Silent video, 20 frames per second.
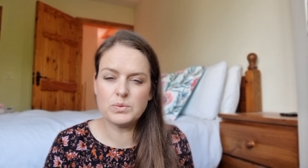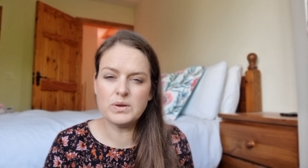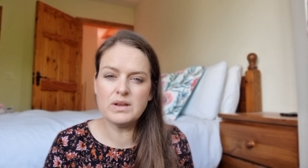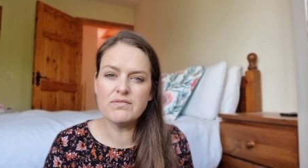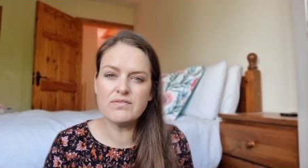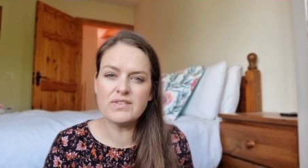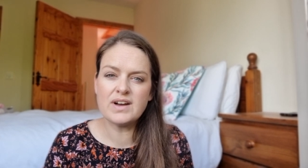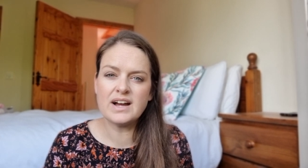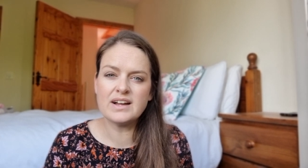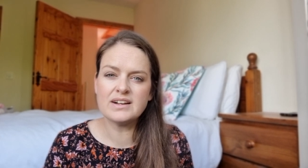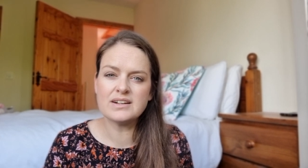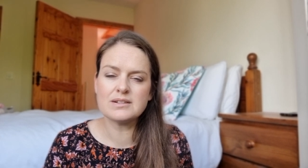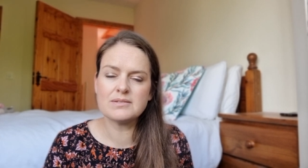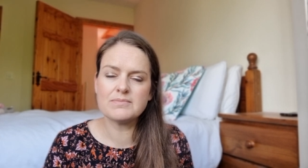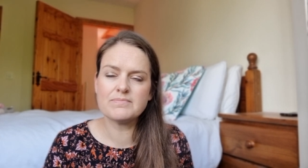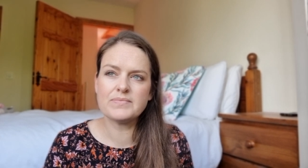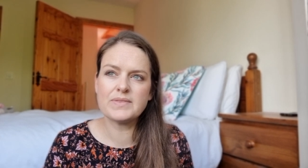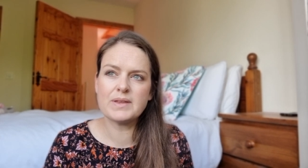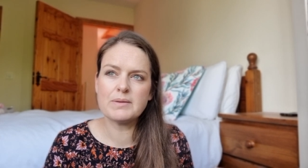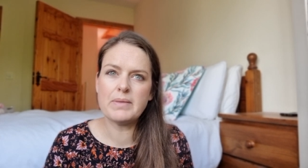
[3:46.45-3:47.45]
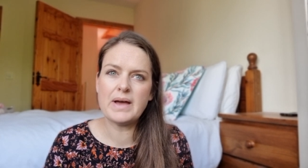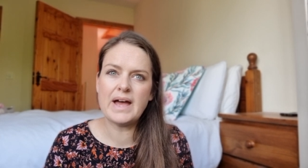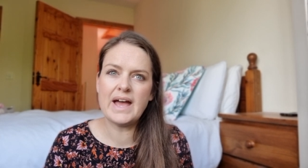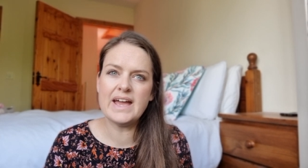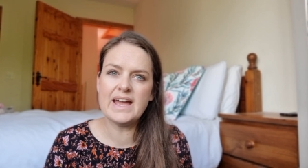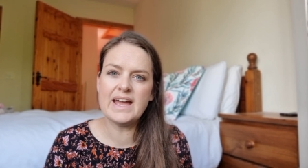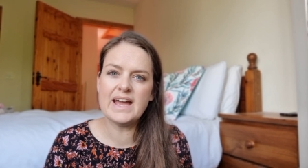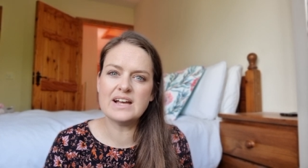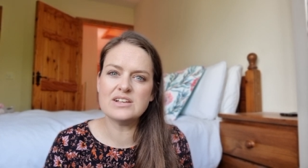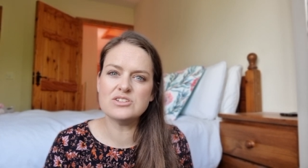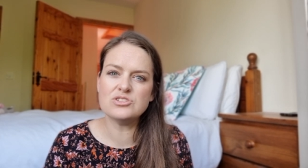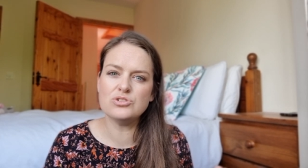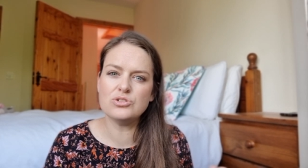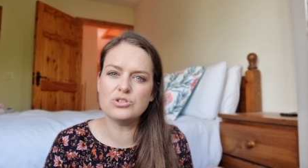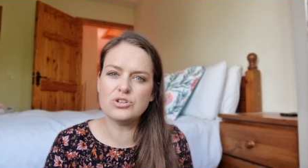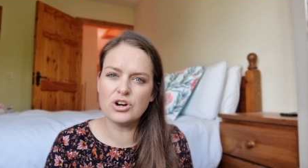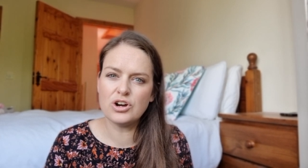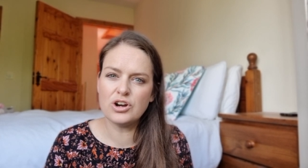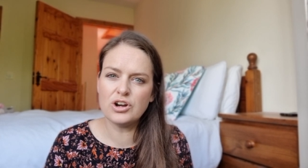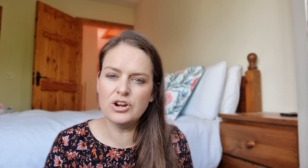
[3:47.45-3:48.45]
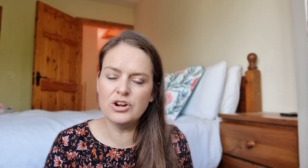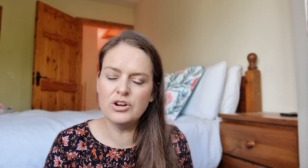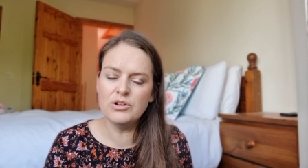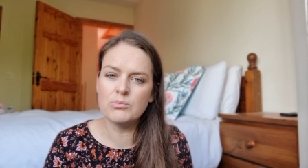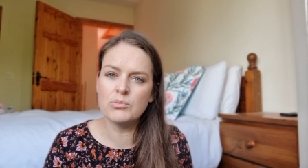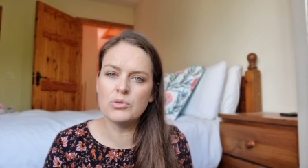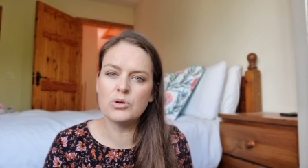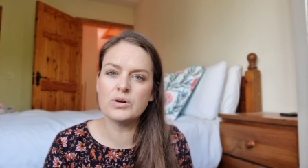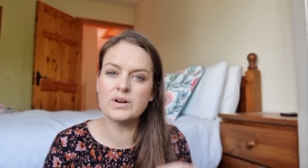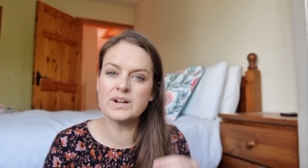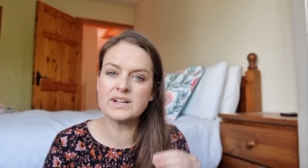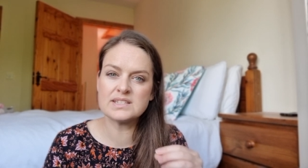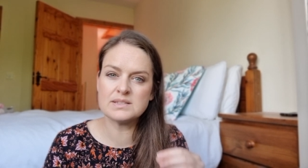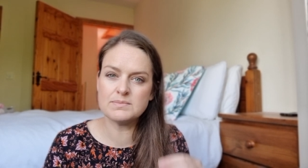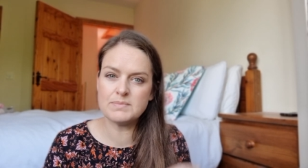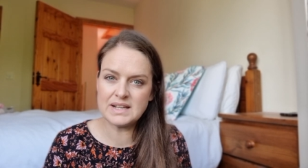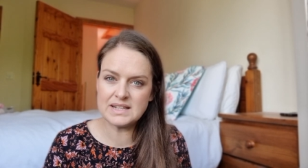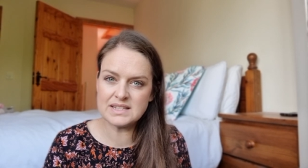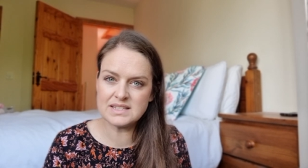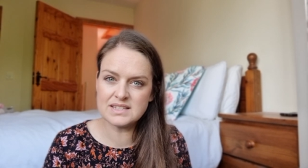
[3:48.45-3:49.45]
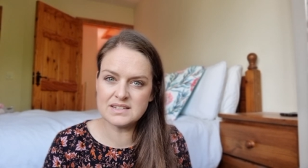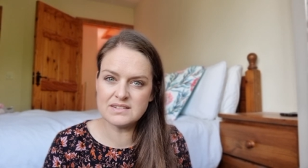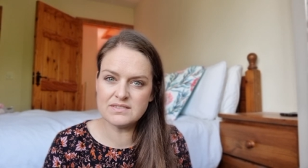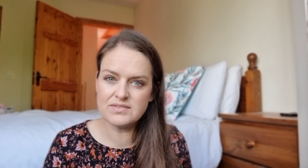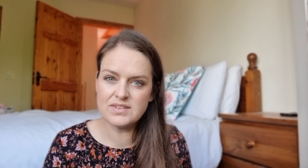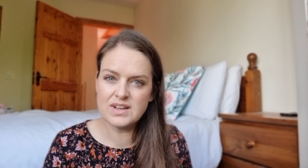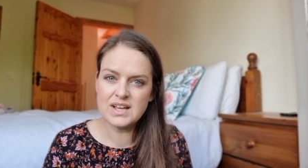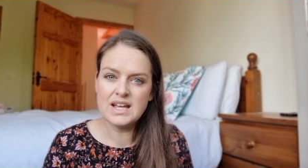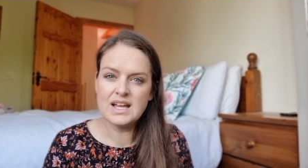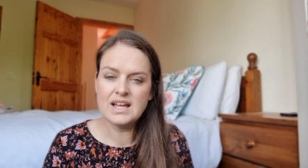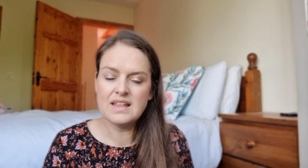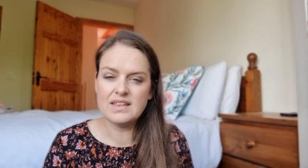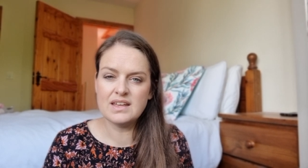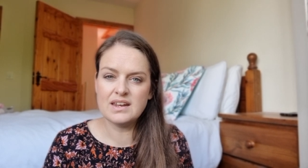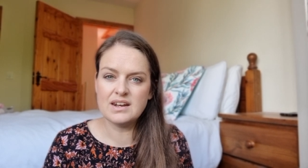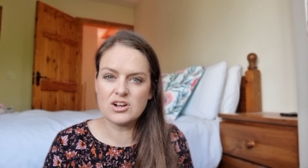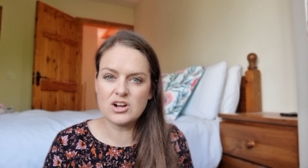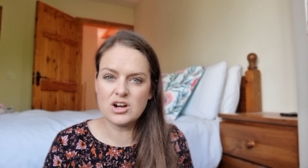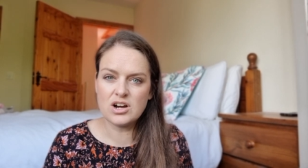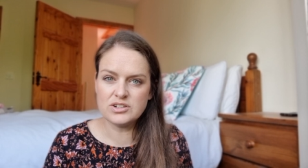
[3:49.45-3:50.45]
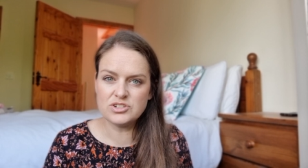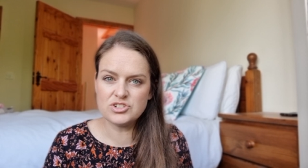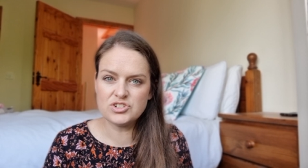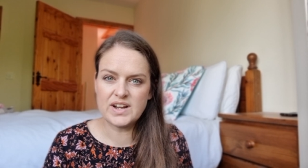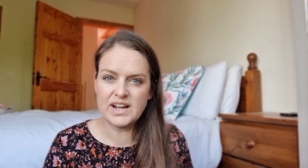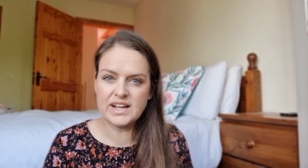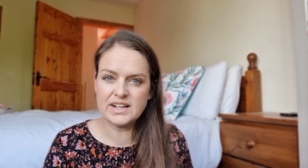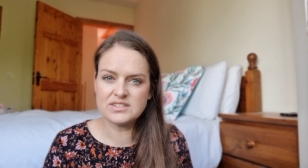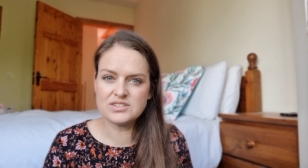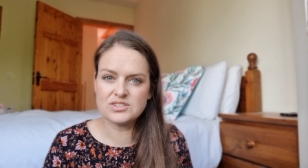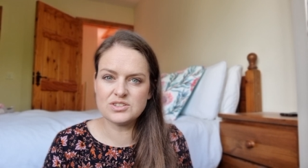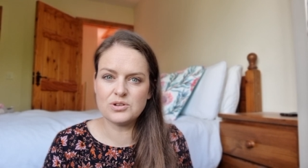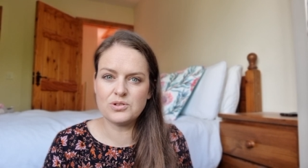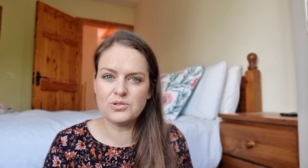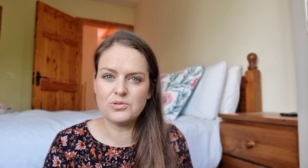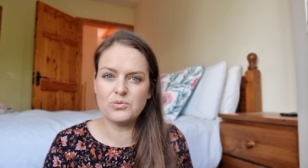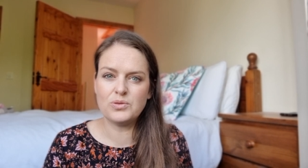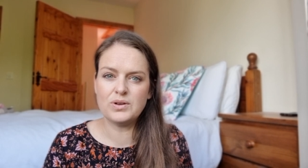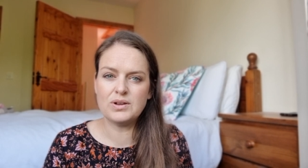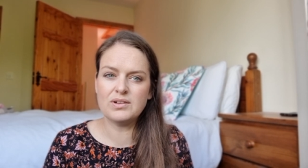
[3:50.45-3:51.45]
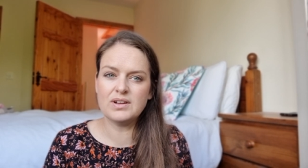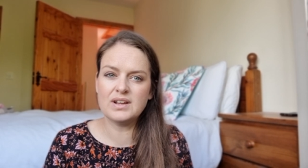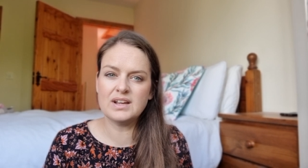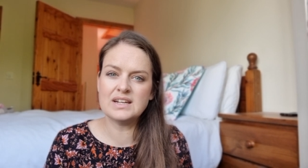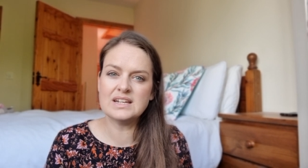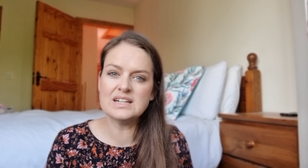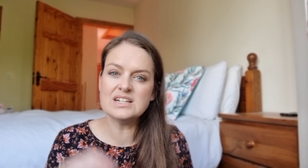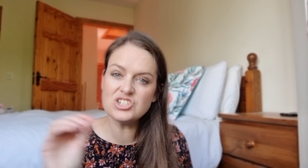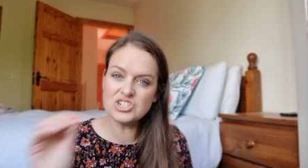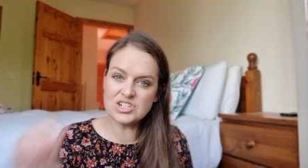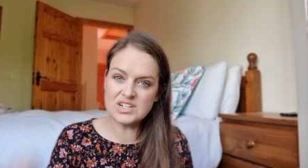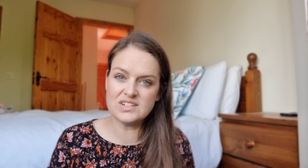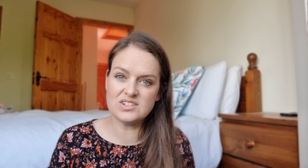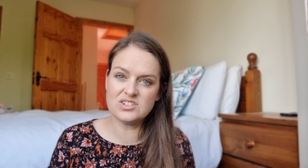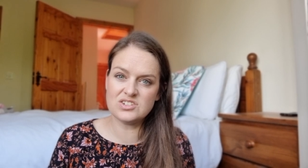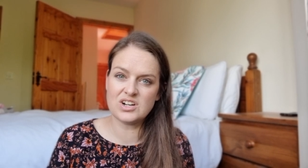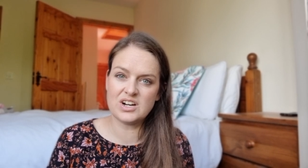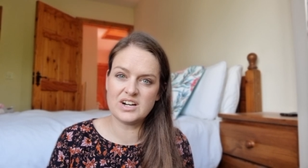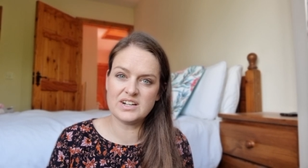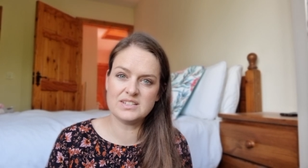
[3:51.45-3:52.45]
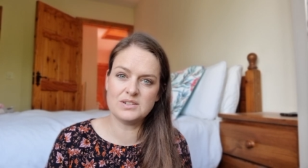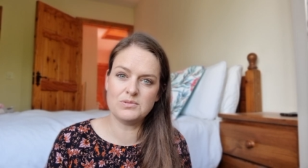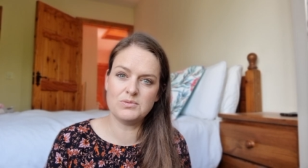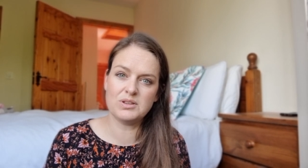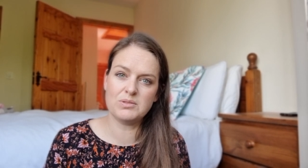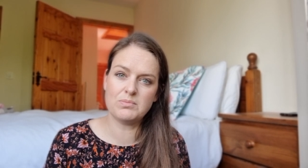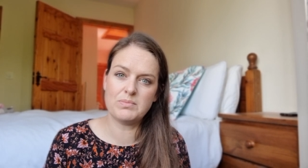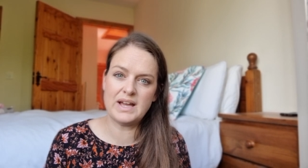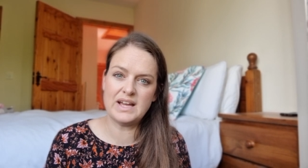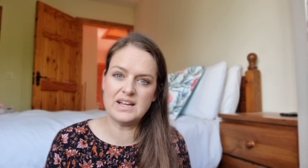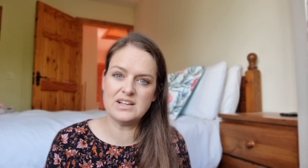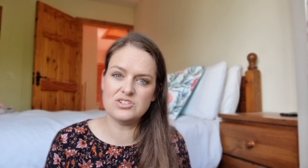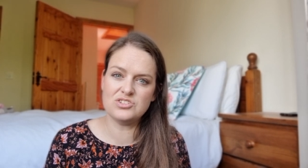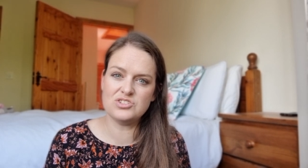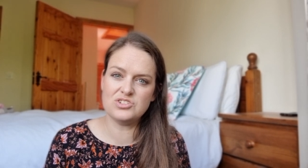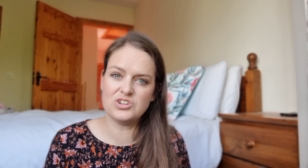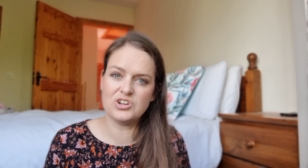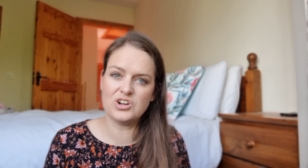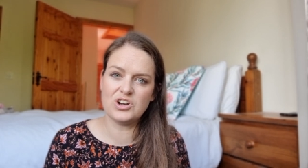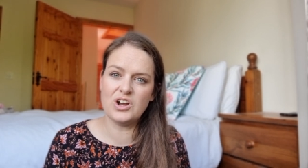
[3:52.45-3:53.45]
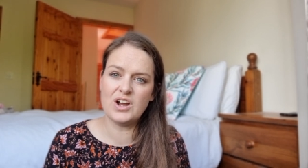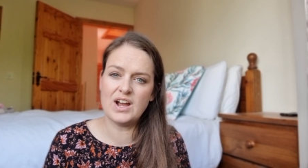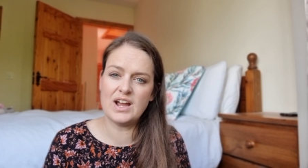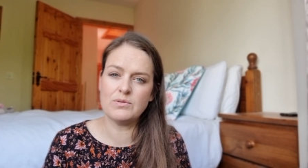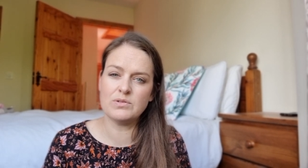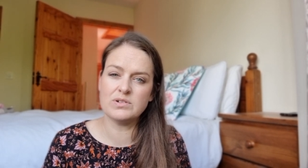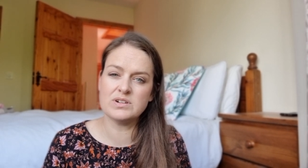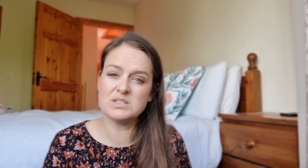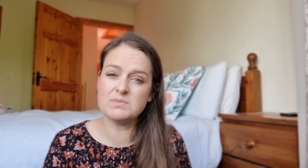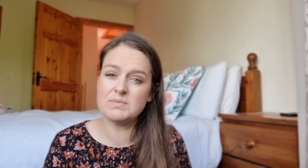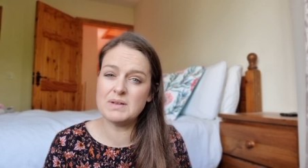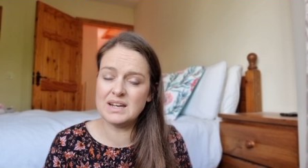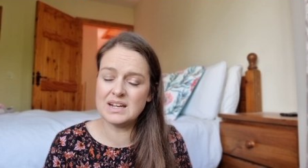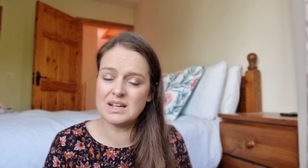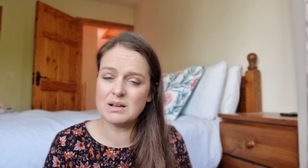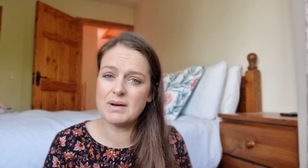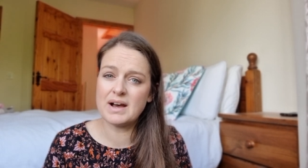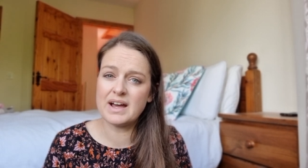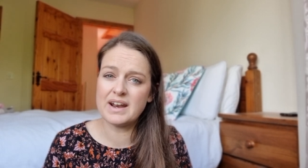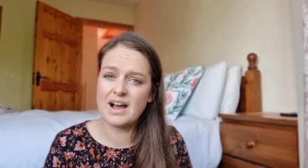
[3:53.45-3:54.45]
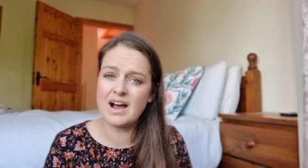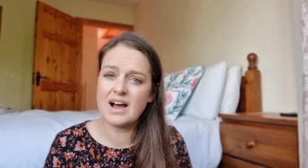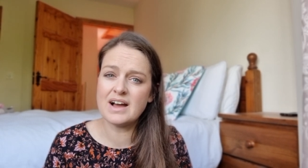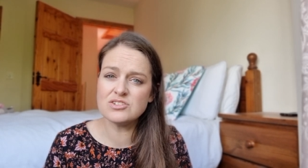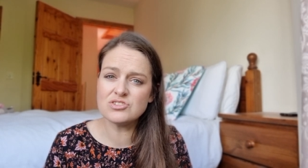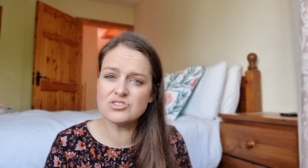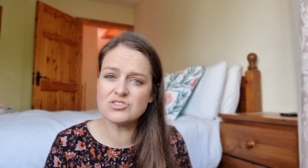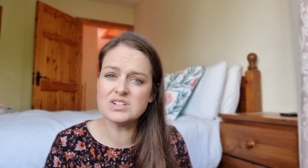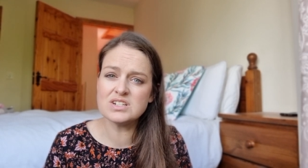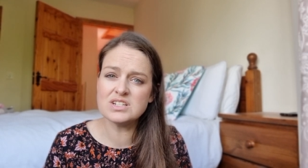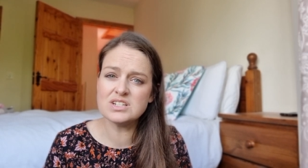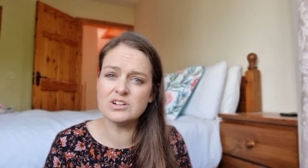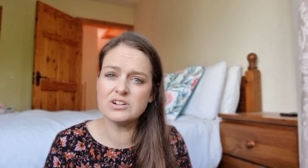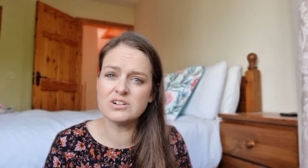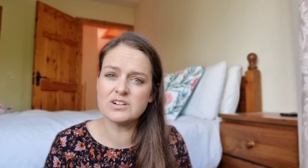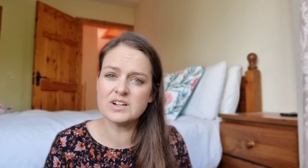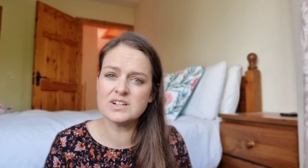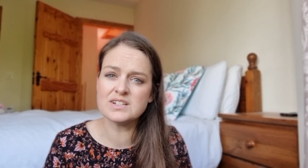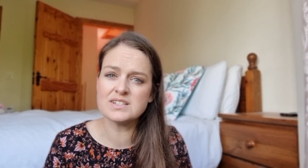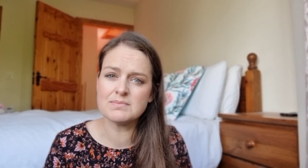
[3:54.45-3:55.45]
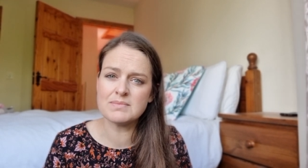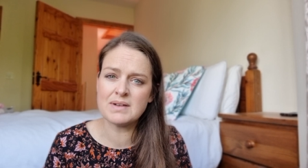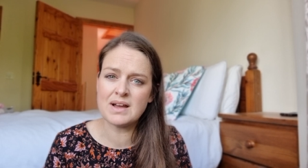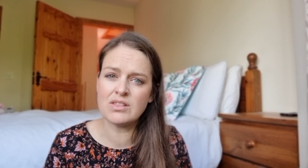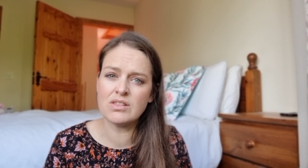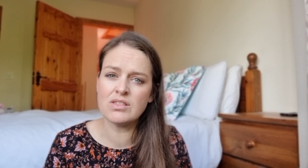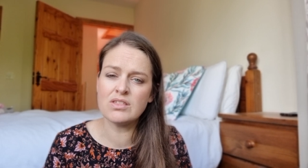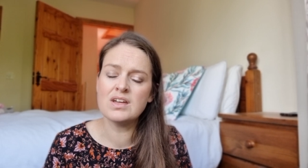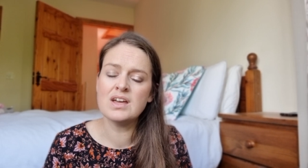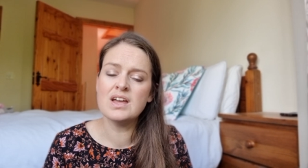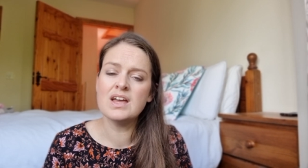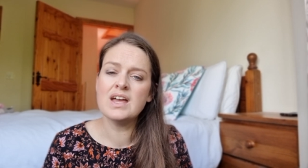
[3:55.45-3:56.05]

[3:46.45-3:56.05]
We found pay as you go more expensive in a contract. So we initially started with pay as you go and we we're spending about 100 euros a month